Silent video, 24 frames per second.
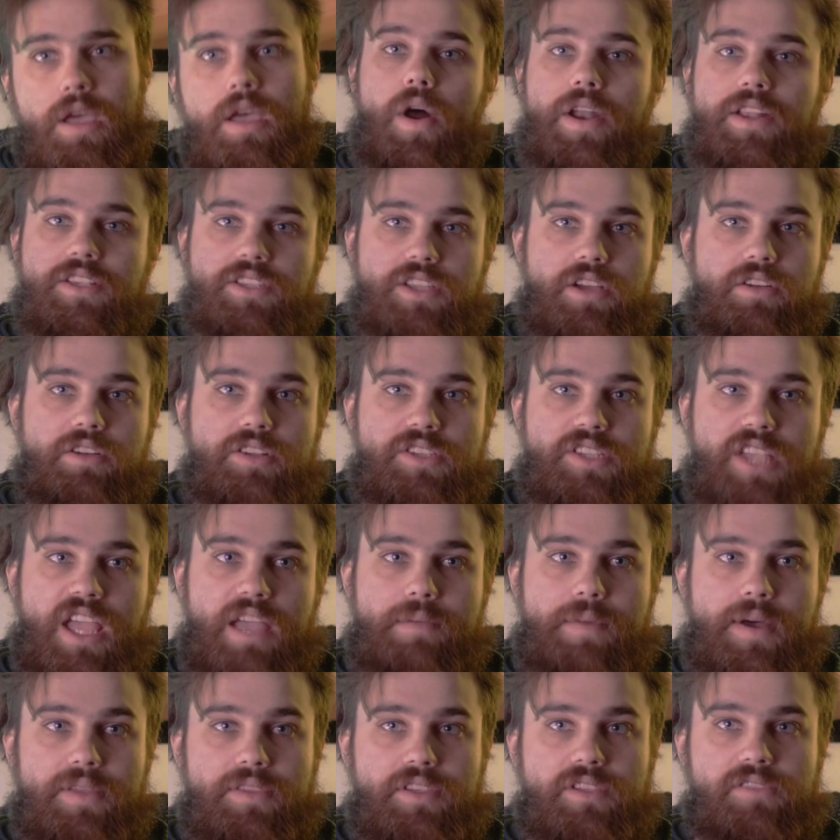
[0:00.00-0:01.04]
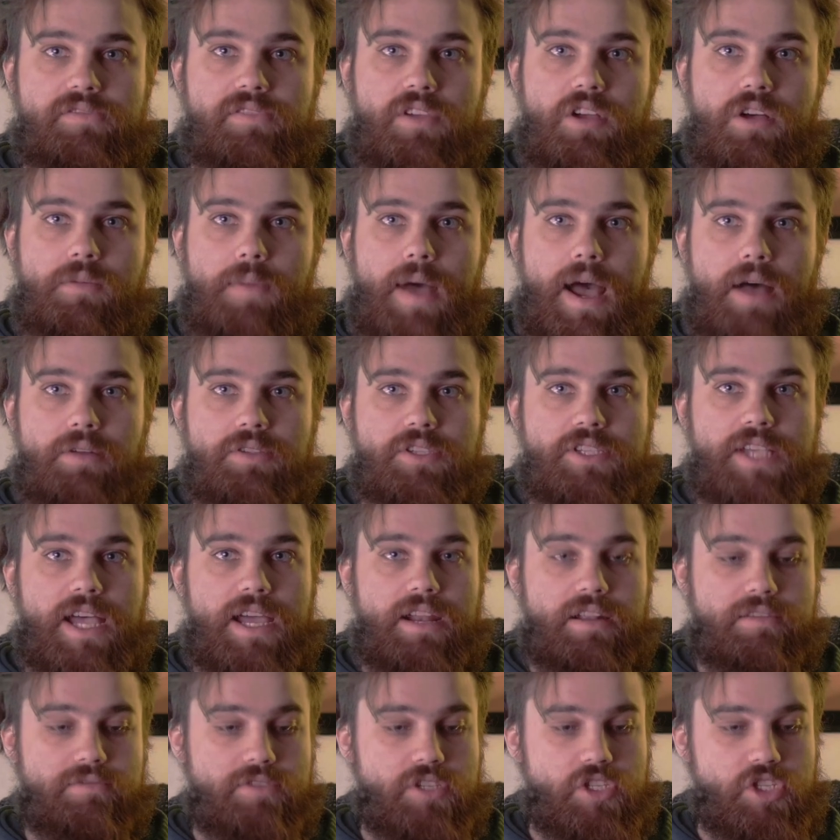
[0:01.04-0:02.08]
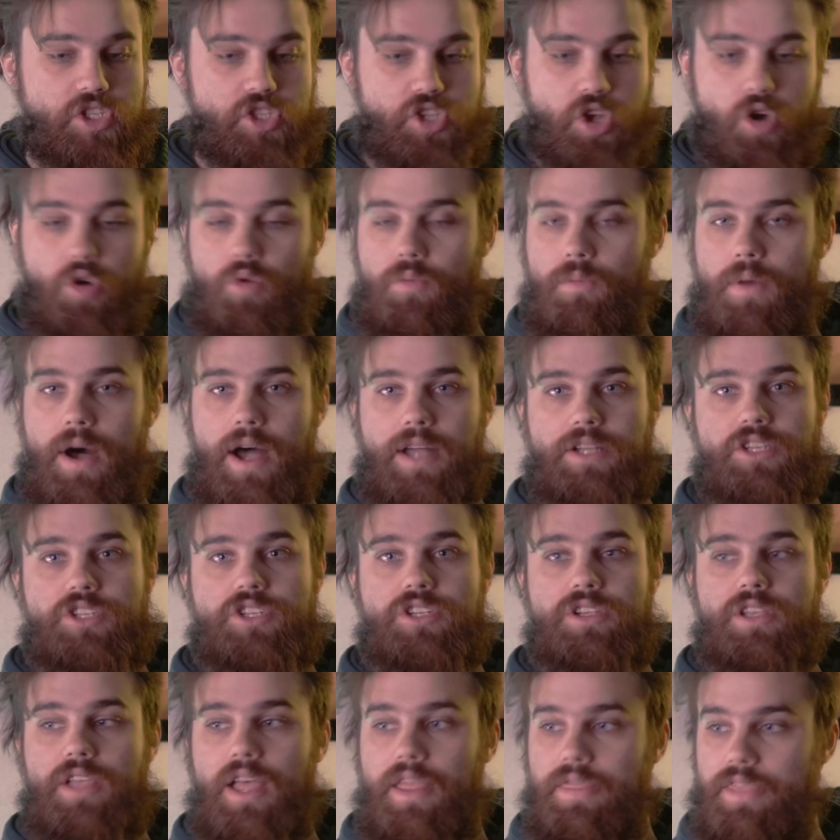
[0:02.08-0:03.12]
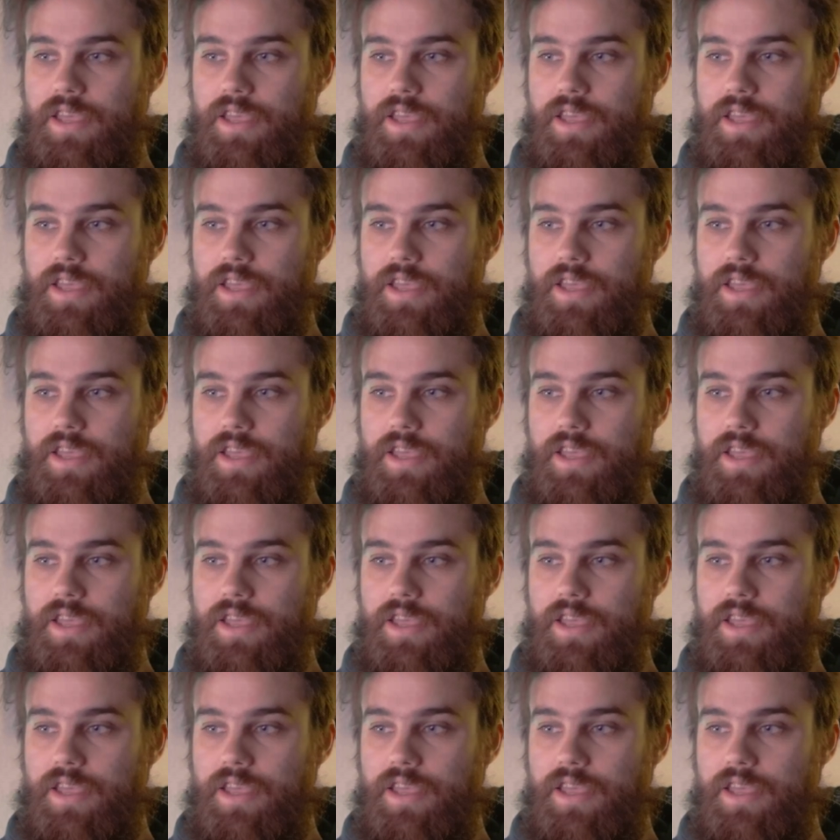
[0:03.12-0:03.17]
What is there to say about this film outside of so much?